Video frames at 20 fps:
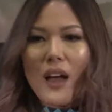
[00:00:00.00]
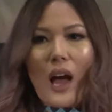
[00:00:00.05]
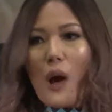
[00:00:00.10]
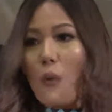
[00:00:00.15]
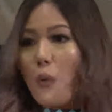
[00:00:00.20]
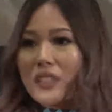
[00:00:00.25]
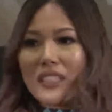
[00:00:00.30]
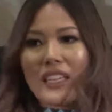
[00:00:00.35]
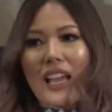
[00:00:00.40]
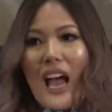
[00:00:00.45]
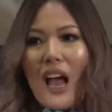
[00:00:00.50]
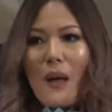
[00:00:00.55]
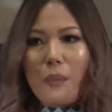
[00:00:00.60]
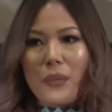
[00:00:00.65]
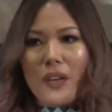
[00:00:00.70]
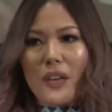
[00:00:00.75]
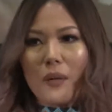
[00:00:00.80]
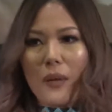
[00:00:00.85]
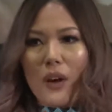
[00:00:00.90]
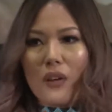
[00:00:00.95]
I wasn't
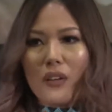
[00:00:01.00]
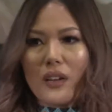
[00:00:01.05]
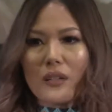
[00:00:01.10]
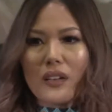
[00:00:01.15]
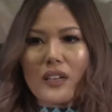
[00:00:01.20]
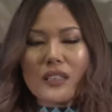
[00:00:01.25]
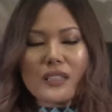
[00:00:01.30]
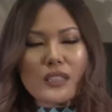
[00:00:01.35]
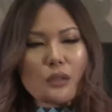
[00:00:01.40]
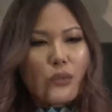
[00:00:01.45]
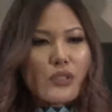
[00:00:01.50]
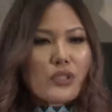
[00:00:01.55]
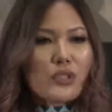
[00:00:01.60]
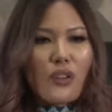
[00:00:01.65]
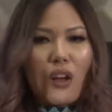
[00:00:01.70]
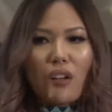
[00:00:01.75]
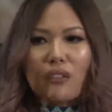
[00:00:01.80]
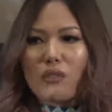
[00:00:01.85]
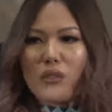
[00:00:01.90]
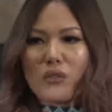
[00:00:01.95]
happy about it because it was
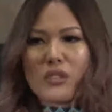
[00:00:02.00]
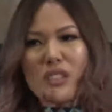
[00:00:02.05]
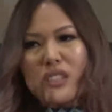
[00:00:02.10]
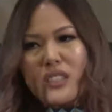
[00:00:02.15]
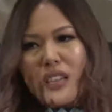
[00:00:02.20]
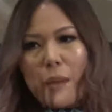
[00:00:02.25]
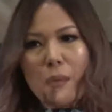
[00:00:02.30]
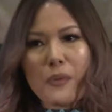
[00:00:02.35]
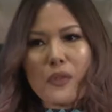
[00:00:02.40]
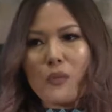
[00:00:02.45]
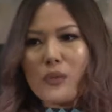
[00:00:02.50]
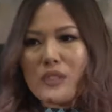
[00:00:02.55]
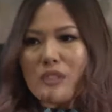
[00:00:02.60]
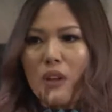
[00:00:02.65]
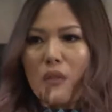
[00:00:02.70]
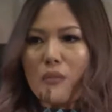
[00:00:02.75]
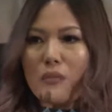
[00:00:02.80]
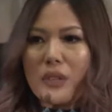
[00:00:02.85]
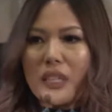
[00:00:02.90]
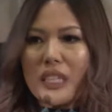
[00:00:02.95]
not, there's depth was
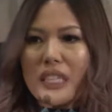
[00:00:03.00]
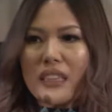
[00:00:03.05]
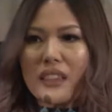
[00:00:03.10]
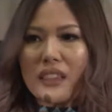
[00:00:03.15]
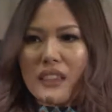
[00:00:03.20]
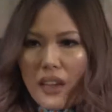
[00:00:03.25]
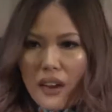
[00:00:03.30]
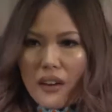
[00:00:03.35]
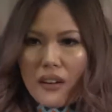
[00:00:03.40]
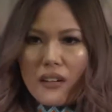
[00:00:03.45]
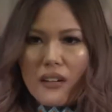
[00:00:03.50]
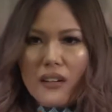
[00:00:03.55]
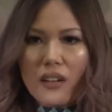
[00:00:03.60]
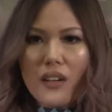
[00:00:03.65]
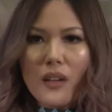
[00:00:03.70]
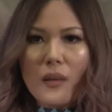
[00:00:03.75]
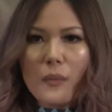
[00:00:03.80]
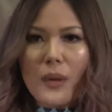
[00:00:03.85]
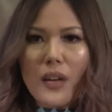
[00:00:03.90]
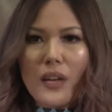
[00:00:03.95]
not really there,
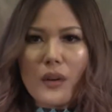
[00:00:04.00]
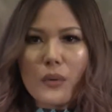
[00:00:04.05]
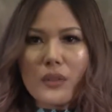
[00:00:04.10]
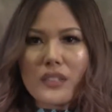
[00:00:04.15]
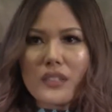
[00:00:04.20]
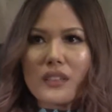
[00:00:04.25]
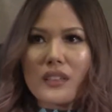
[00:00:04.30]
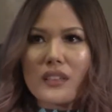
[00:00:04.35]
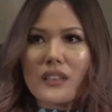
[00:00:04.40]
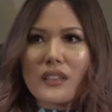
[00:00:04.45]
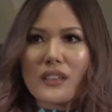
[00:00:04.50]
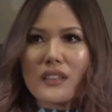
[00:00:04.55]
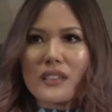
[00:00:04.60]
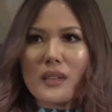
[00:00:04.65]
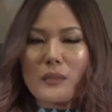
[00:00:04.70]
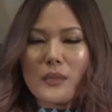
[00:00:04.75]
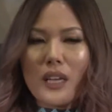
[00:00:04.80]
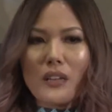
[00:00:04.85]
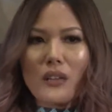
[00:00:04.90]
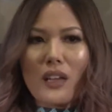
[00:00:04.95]
but it was
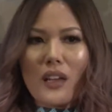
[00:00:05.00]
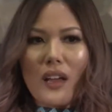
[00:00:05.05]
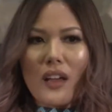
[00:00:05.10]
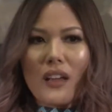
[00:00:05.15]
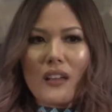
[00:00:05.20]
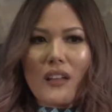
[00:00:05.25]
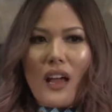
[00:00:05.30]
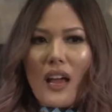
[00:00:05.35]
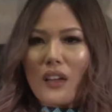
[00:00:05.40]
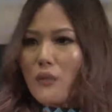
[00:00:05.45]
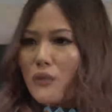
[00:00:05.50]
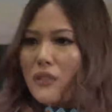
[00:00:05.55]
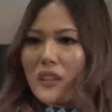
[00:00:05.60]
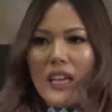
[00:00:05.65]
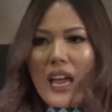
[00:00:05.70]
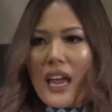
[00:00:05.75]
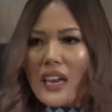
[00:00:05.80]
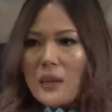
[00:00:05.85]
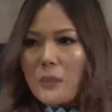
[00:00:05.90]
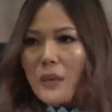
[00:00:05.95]
something I don't
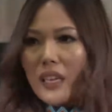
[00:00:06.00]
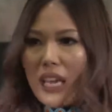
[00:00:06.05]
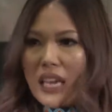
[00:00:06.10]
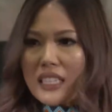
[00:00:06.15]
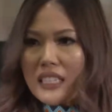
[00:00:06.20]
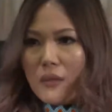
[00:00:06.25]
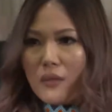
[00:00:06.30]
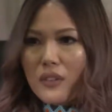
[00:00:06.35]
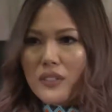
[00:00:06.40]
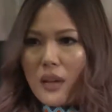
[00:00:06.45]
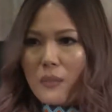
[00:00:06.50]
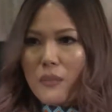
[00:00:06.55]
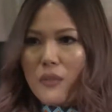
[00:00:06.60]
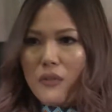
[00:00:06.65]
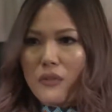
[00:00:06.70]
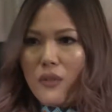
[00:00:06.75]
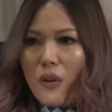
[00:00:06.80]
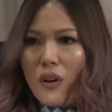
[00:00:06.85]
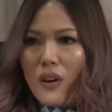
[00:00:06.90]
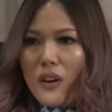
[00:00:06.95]
think anybody has ever done
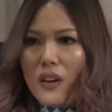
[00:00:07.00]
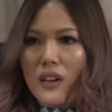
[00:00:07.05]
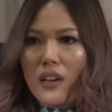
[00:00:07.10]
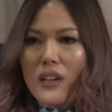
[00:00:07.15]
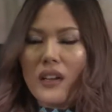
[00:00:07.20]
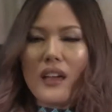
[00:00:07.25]
before,